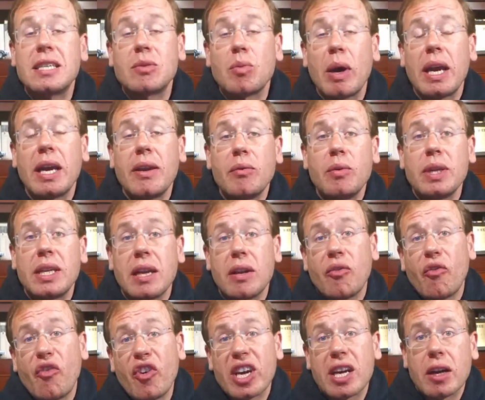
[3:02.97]
This way, we
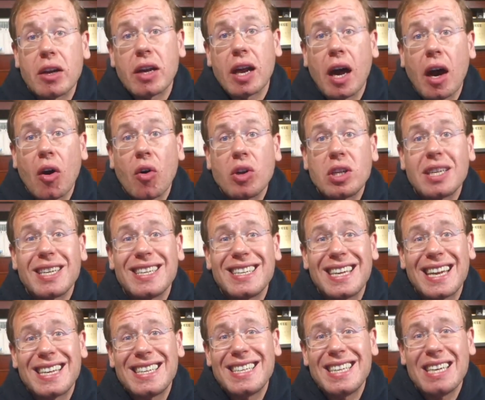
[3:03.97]
then figured out
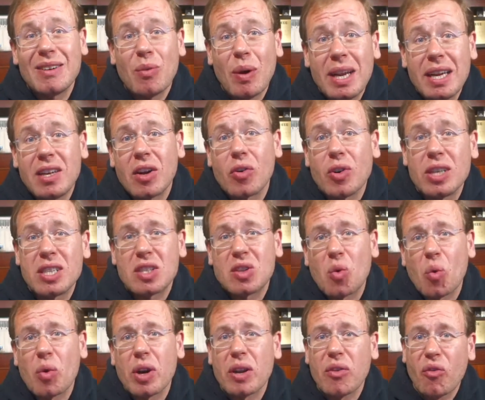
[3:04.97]
that the vendor is
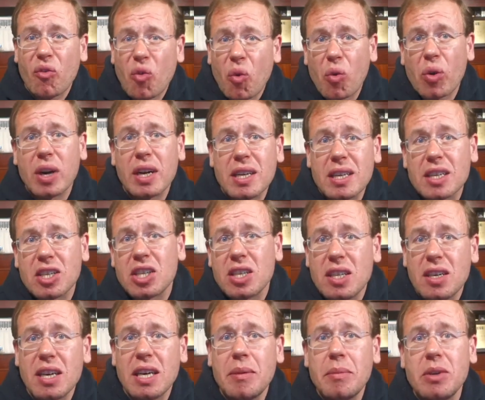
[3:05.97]
storing four
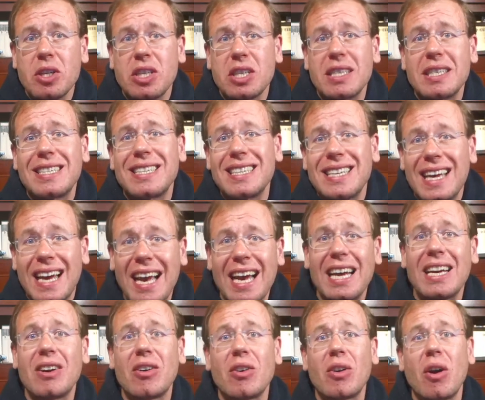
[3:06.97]
additional images in the
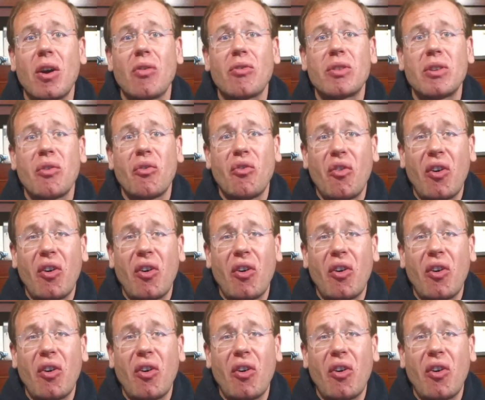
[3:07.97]
header of the